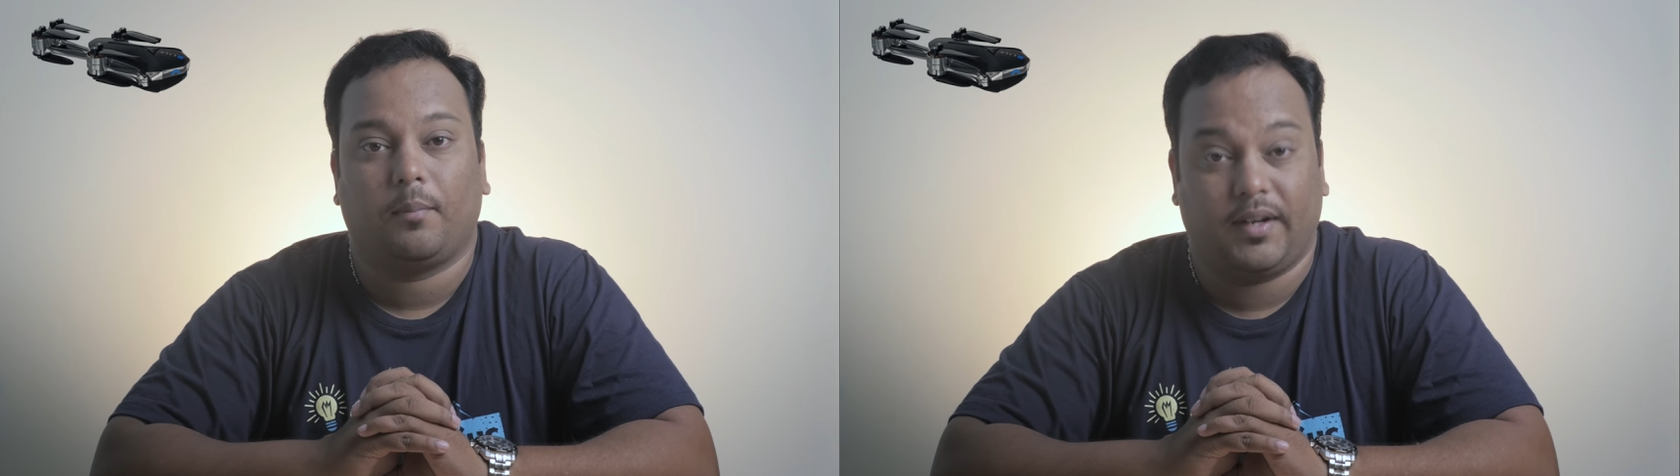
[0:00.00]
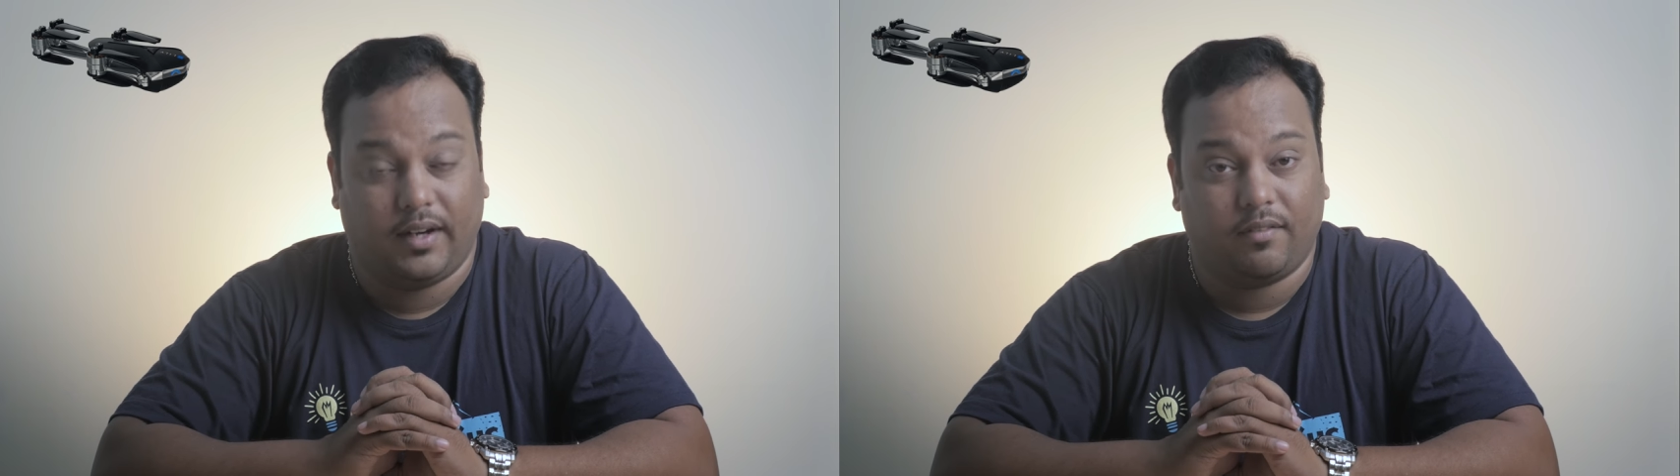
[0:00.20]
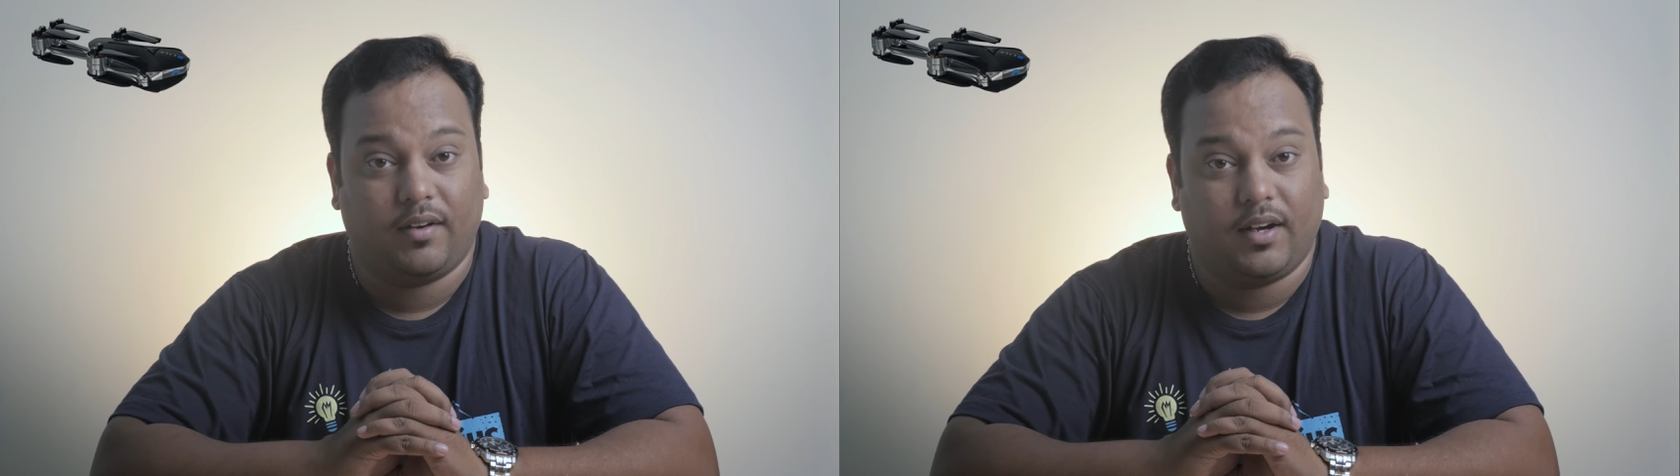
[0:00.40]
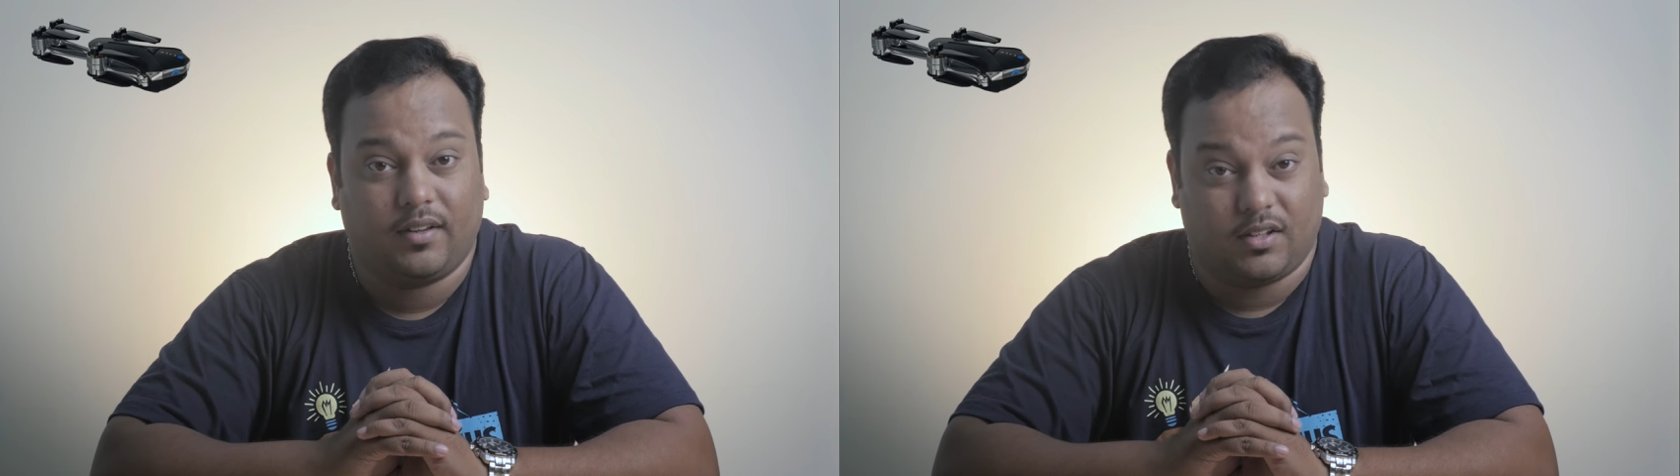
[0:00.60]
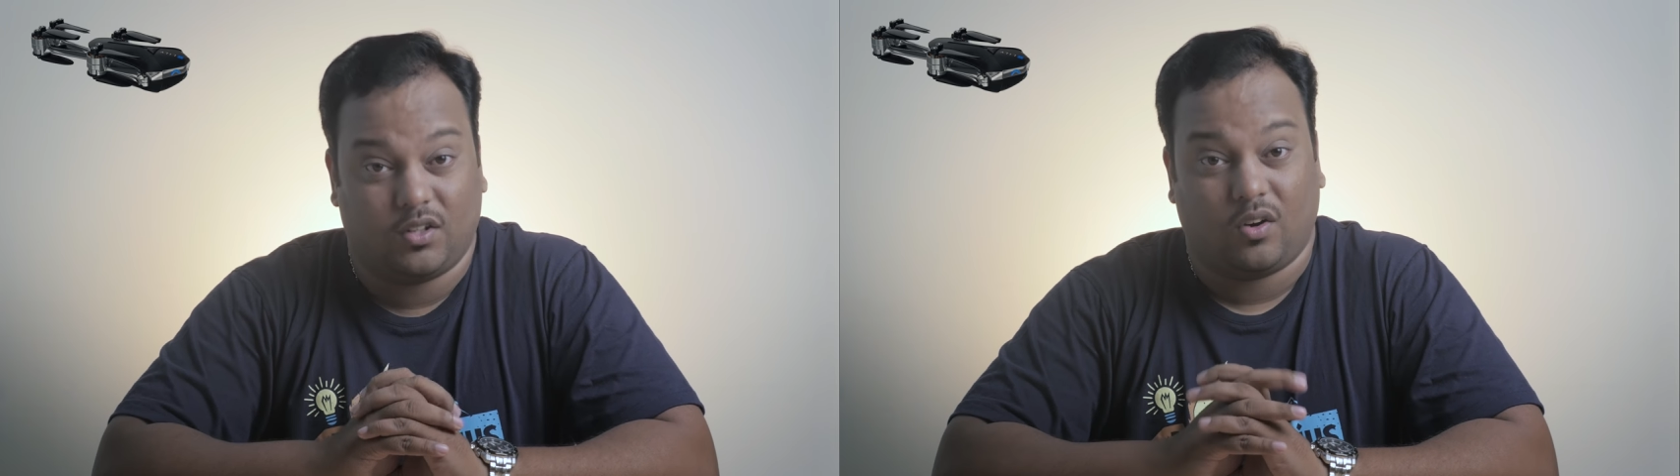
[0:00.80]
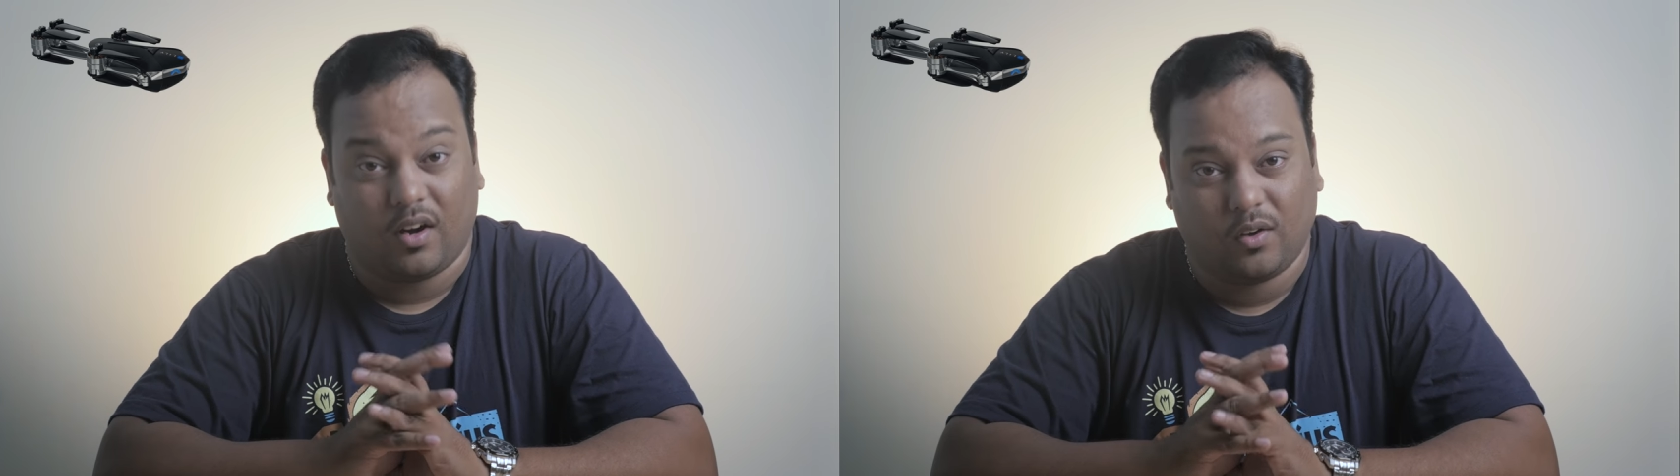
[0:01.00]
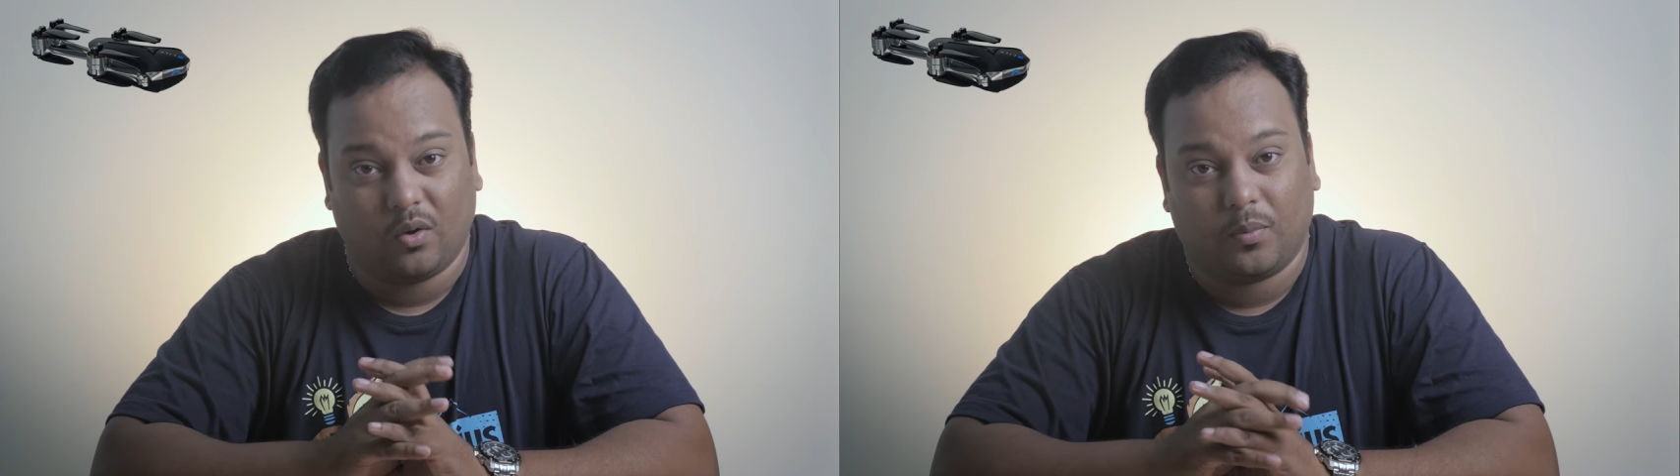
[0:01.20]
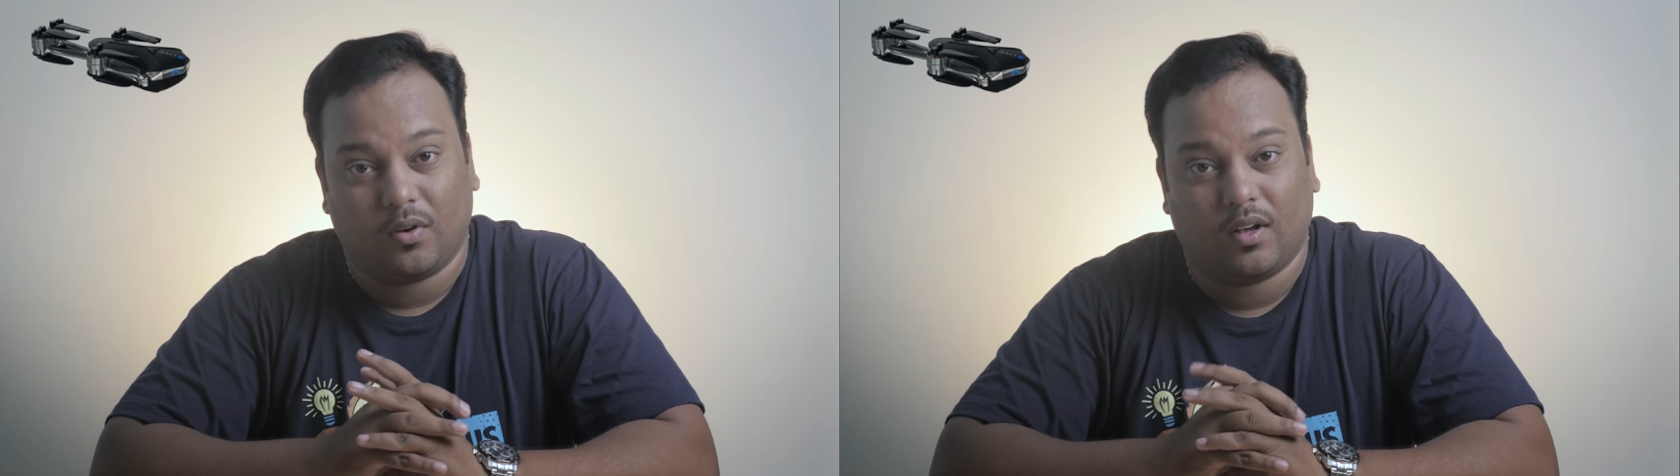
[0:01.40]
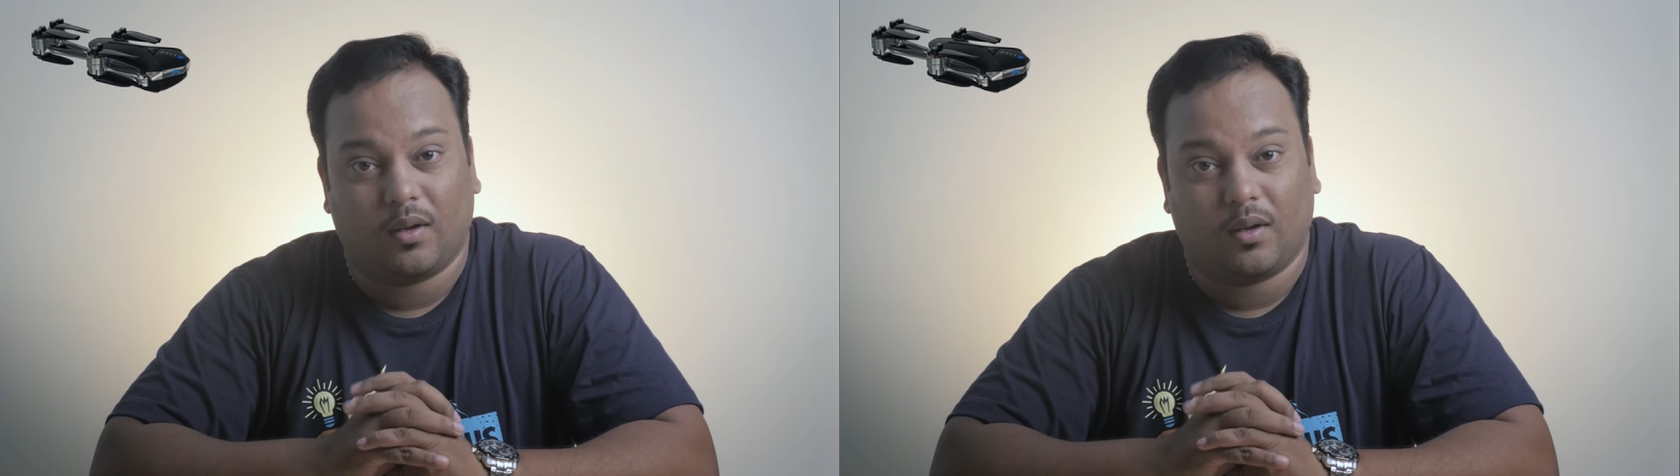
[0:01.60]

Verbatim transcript: but definitely this is not a GoPro